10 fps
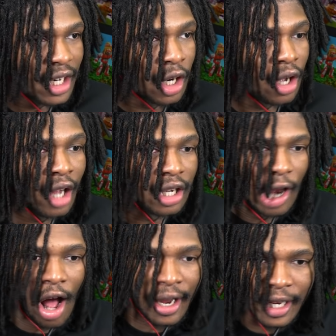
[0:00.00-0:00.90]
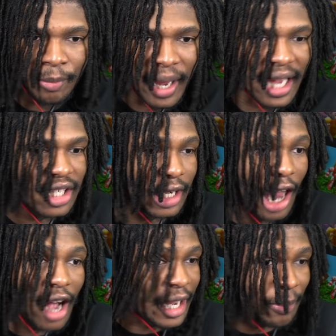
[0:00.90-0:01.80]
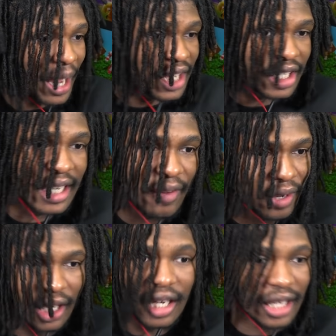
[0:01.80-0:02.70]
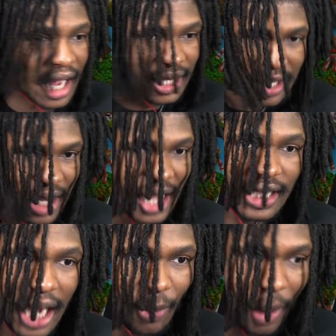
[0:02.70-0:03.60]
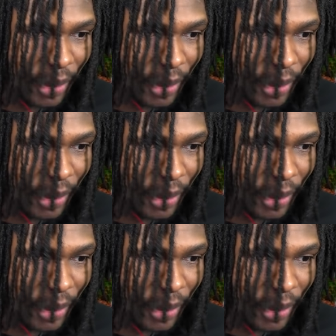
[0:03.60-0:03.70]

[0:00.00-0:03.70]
here on the login page. The login page didn't even look like this last time I